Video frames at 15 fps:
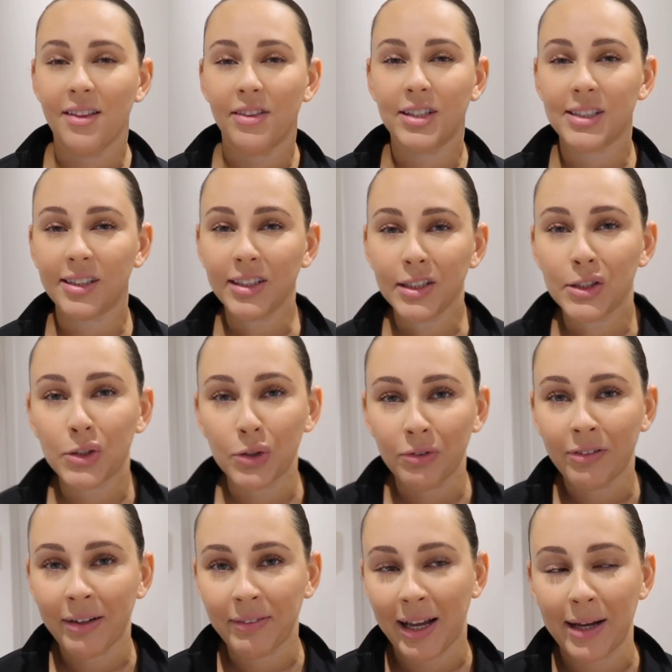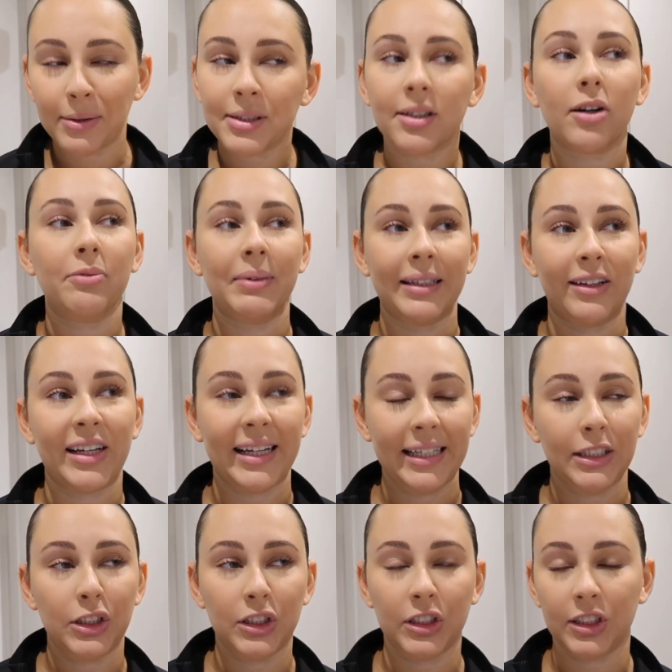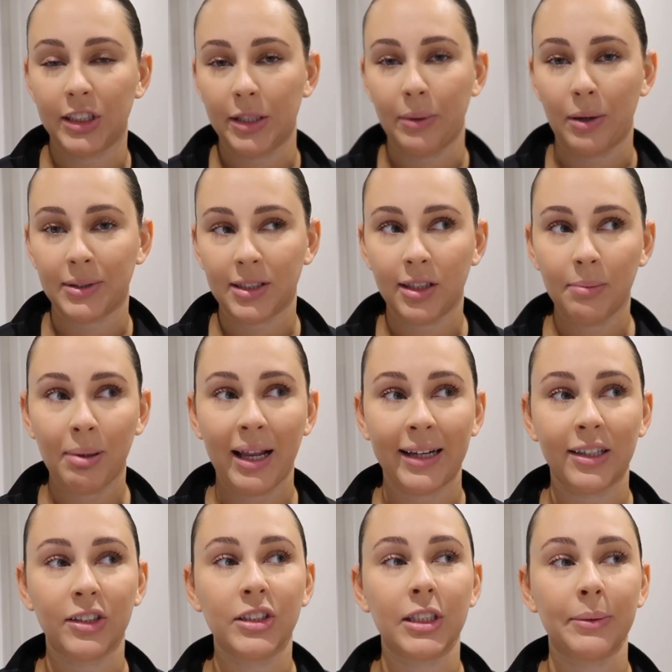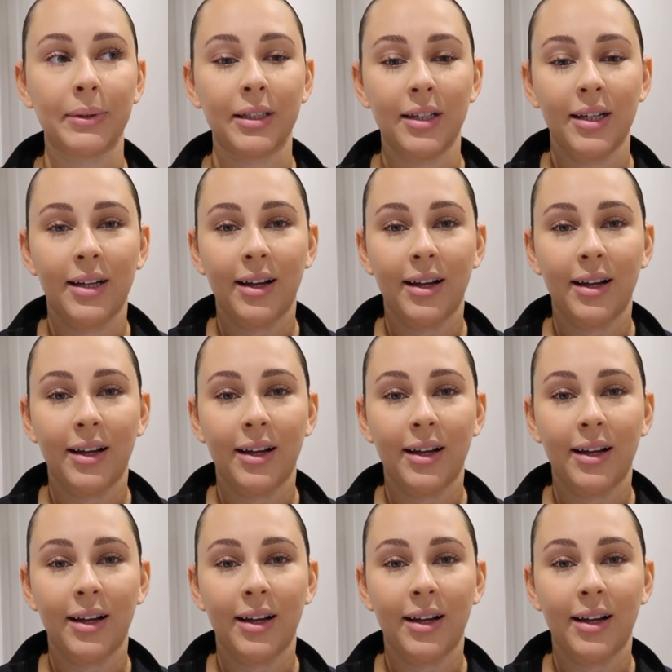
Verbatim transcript: there's like stuff around the house that i've been like itching to do i was kind of planning on doing